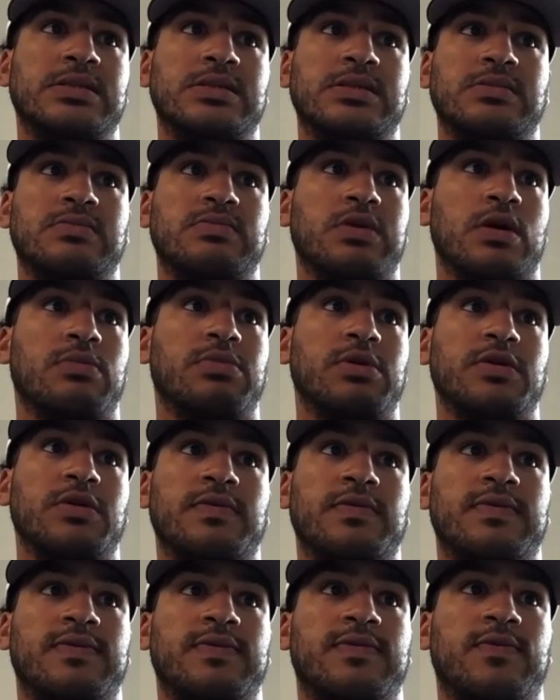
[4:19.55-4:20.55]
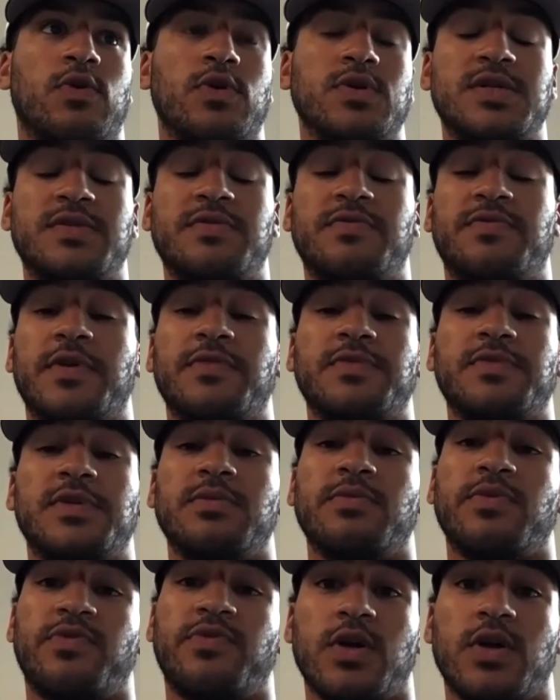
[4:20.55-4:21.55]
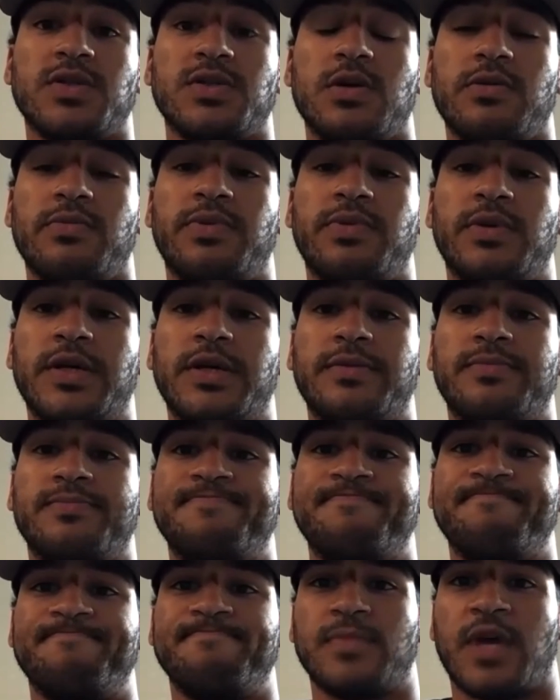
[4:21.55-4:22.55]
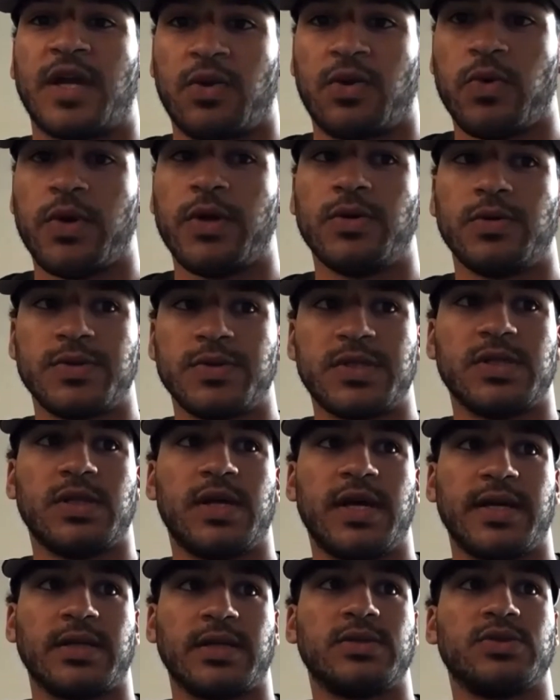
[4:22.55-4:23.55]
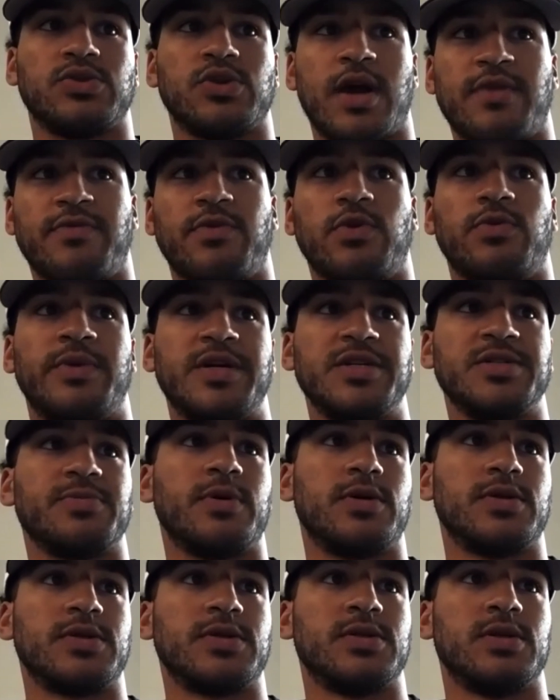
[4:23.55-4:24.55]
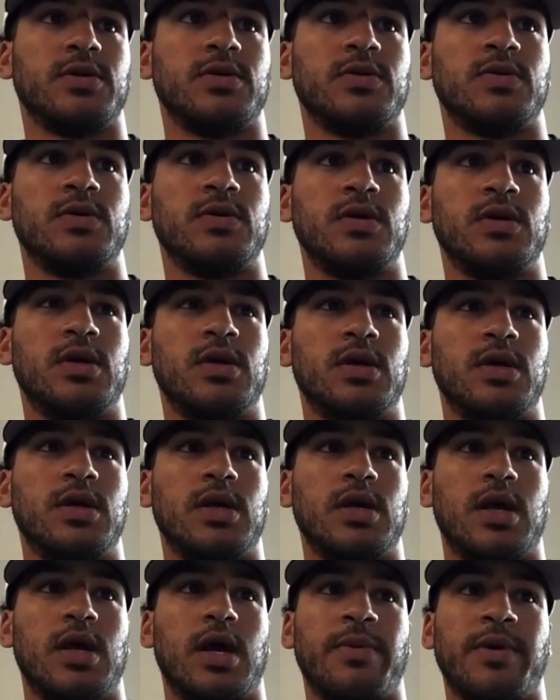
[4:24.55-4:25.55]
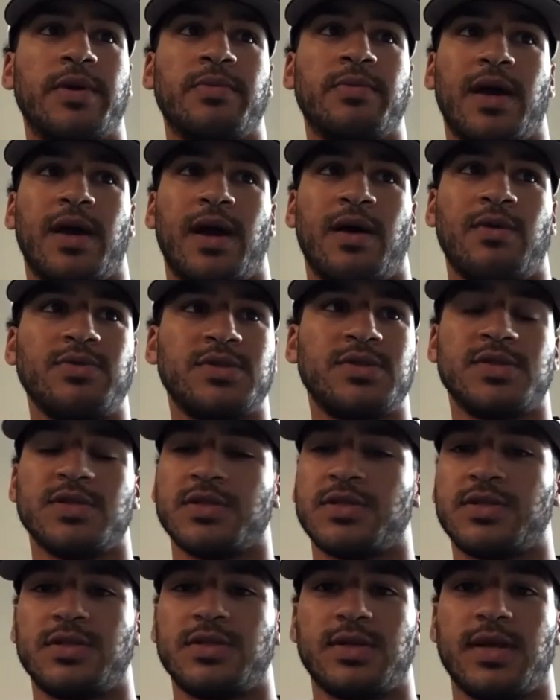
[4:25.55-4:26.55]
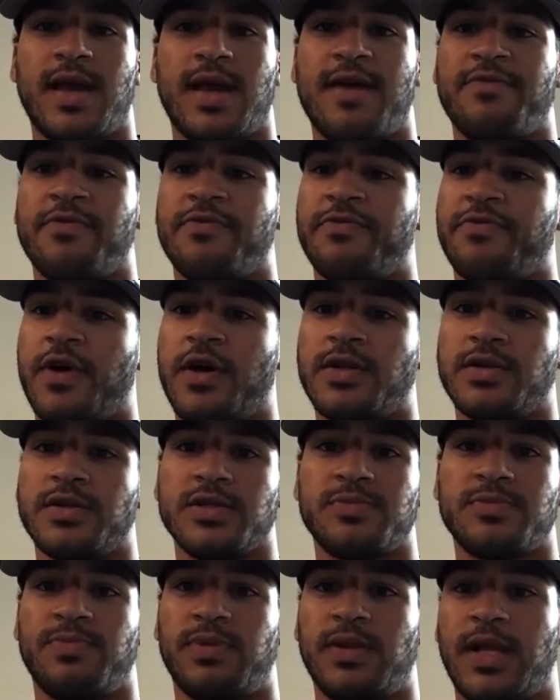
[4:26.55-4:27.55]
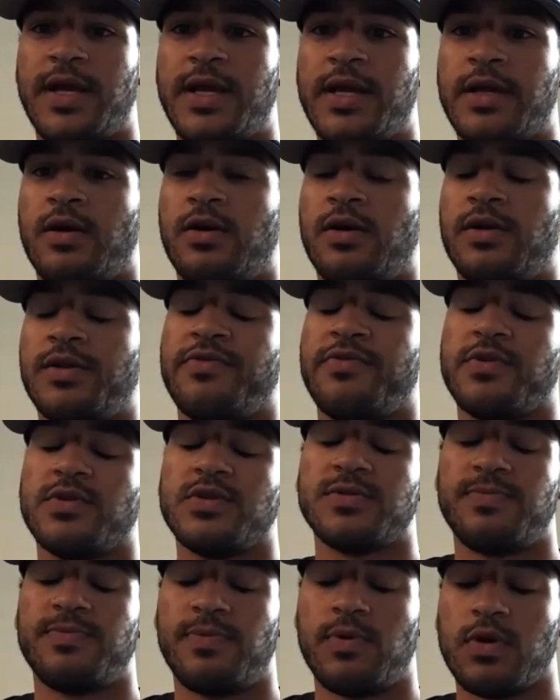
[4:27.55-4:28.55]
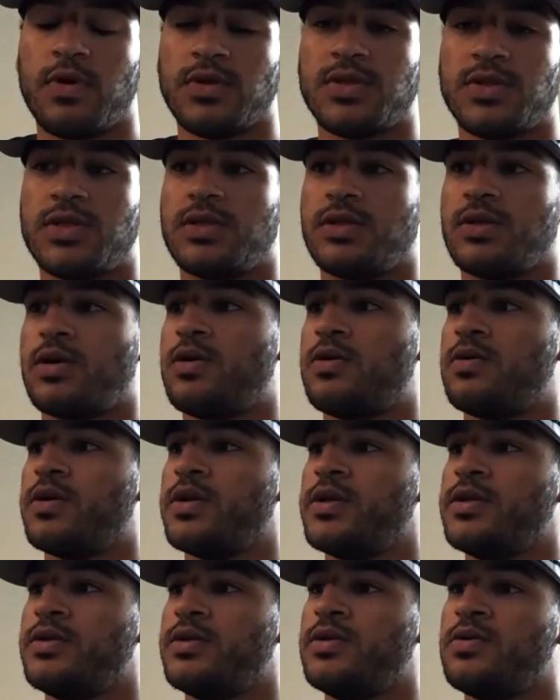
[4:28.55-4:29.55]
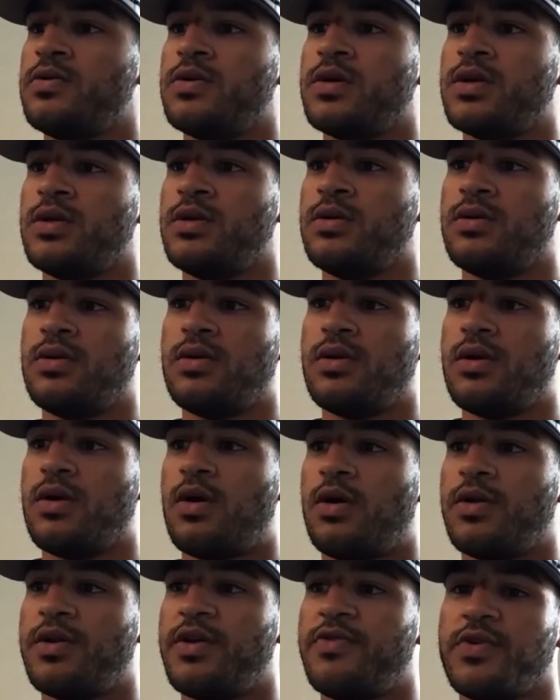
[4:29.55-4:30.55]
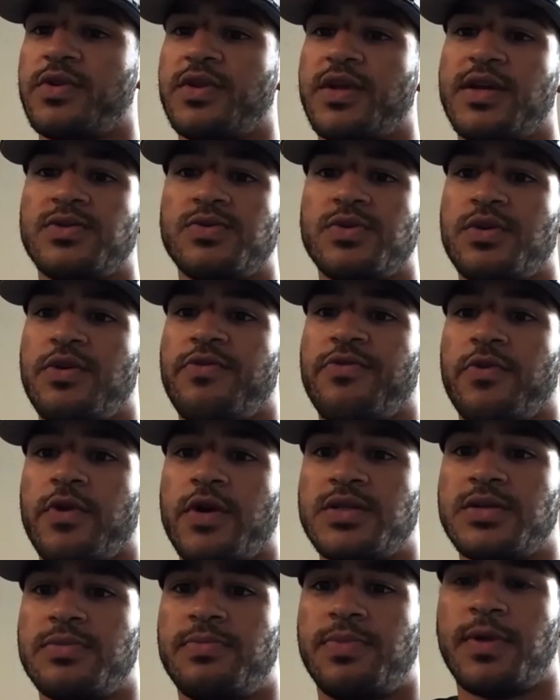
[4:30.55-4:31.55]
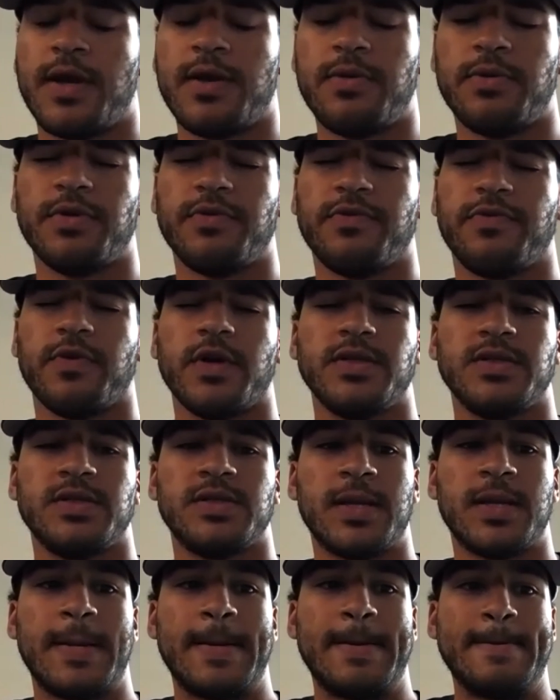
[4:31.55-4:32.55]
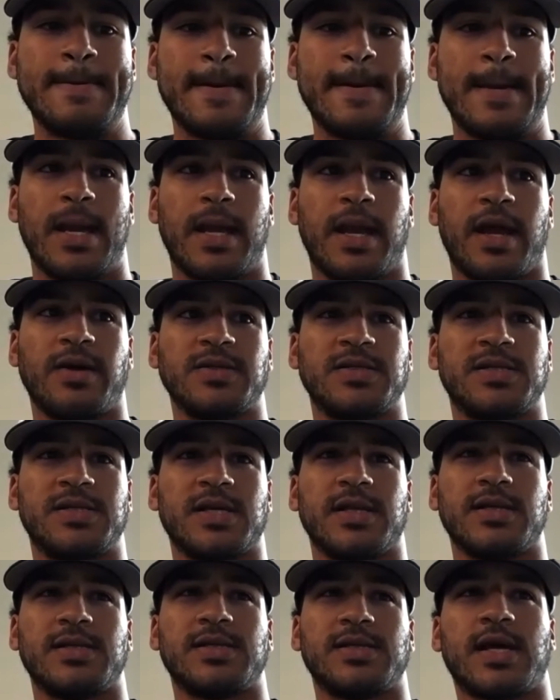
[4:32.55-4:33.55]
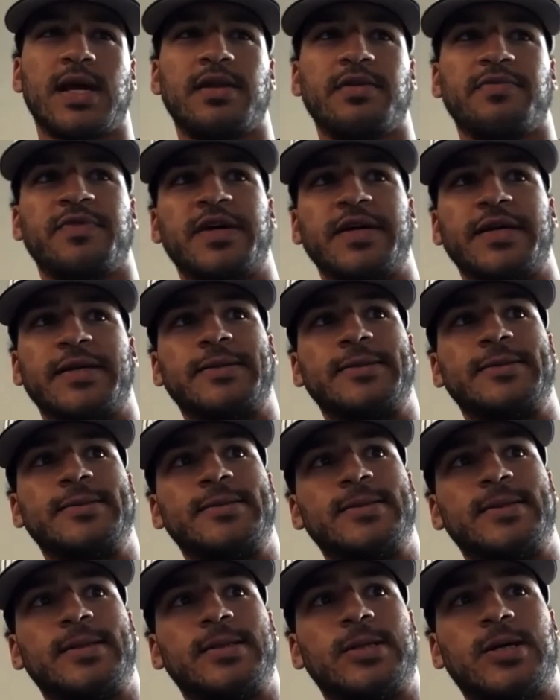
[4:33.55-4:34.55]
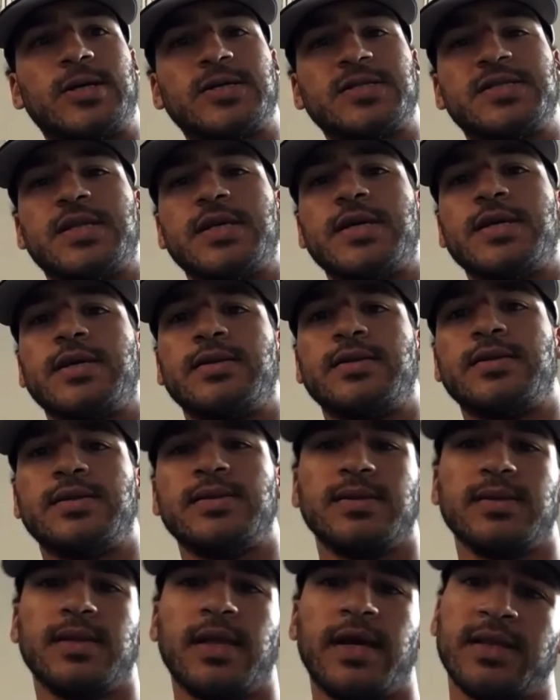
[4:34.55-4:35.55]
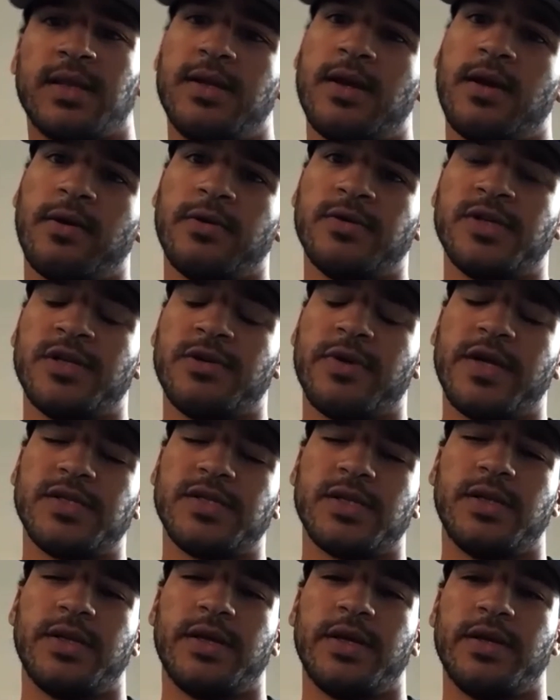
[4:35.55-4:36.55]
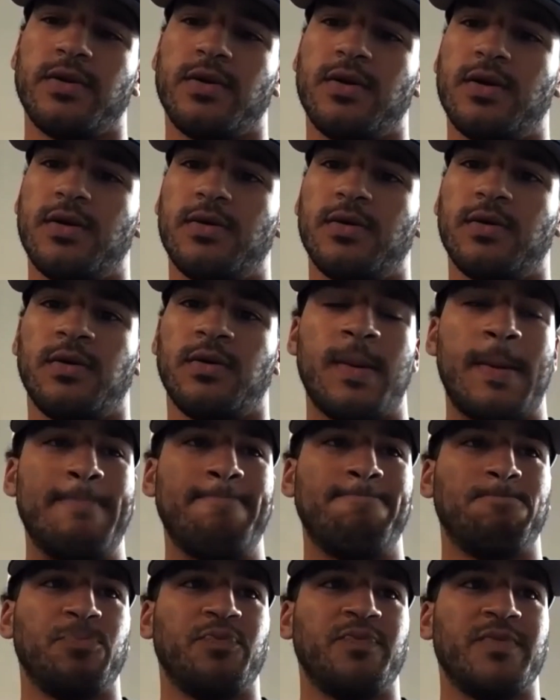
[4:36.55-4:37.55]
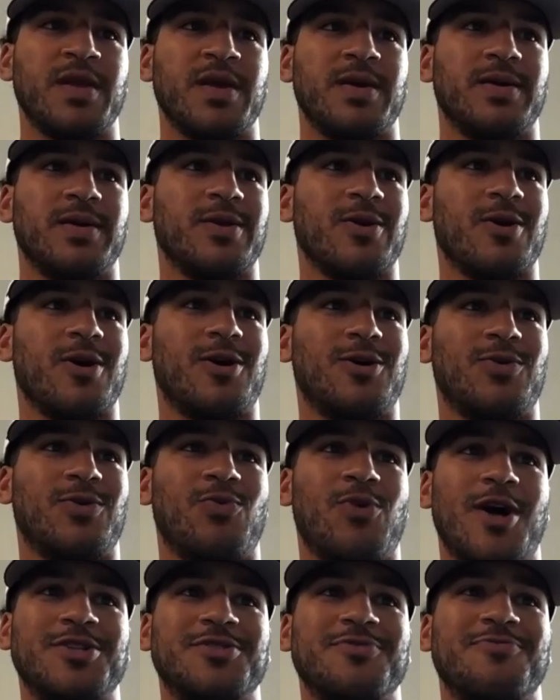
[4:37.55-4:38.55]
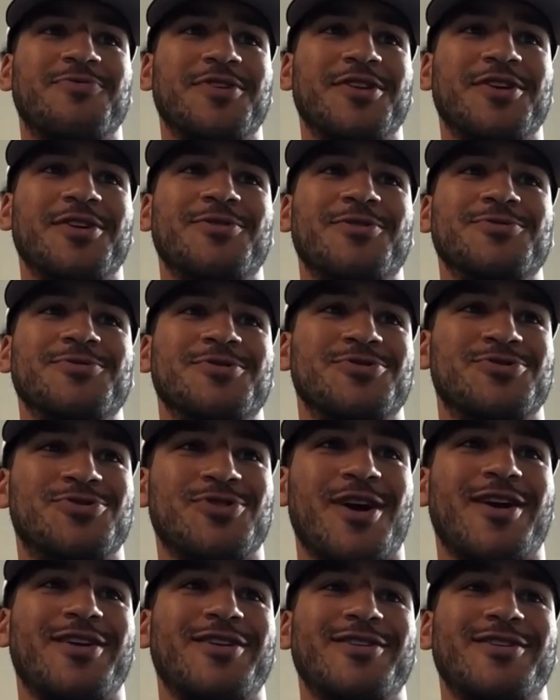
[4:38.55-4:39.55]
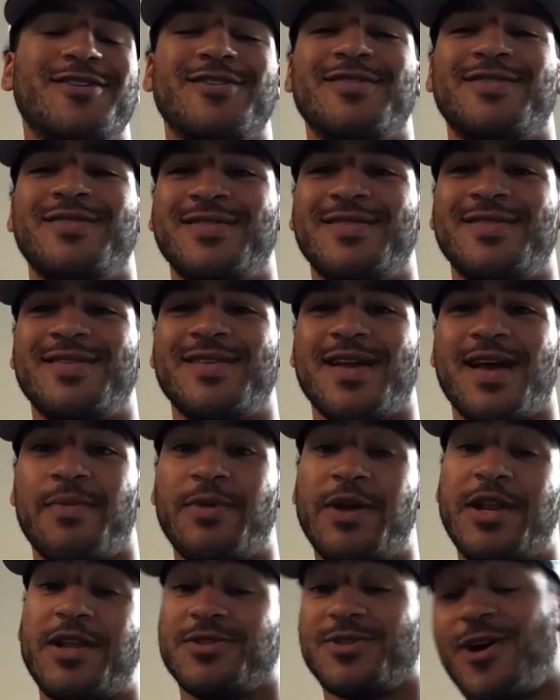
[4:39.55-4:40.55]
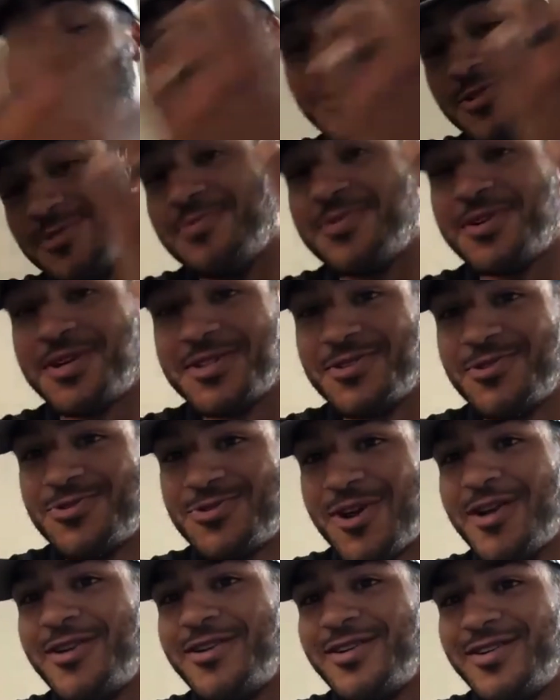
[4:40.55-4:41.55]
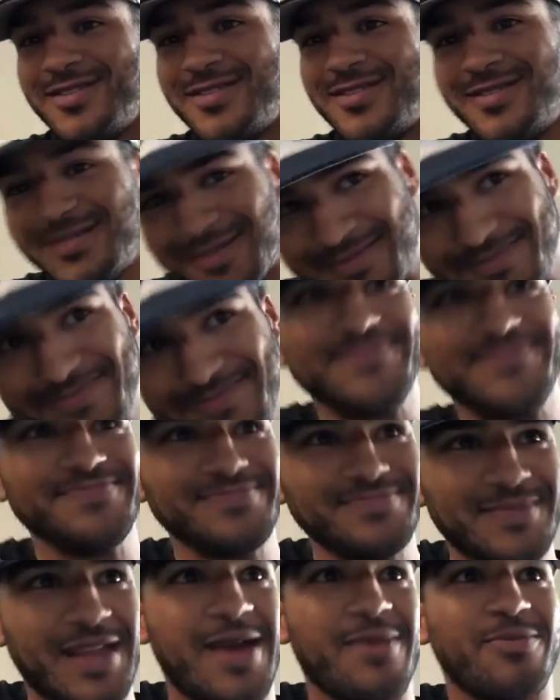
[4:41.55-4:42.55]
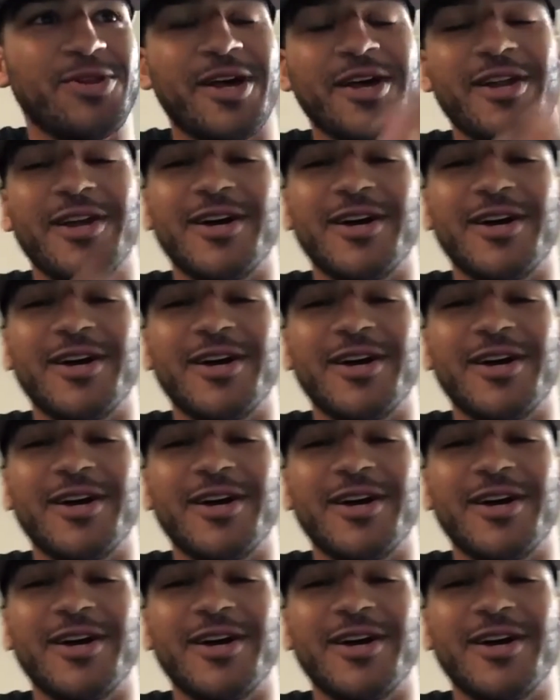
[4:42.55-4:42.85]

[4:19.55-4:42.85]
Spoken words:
probably 14, 15 before I started playing like real select travel baseball. So, I mean, man, I was just having fun, just playing all different sports and going and doing all different things with your friends and playing with your friends. And I would say that's kind of like a lost thing. And like the younger generation today, they're all watching videos and trying to, I mean, it's awesome because they're trying to emulate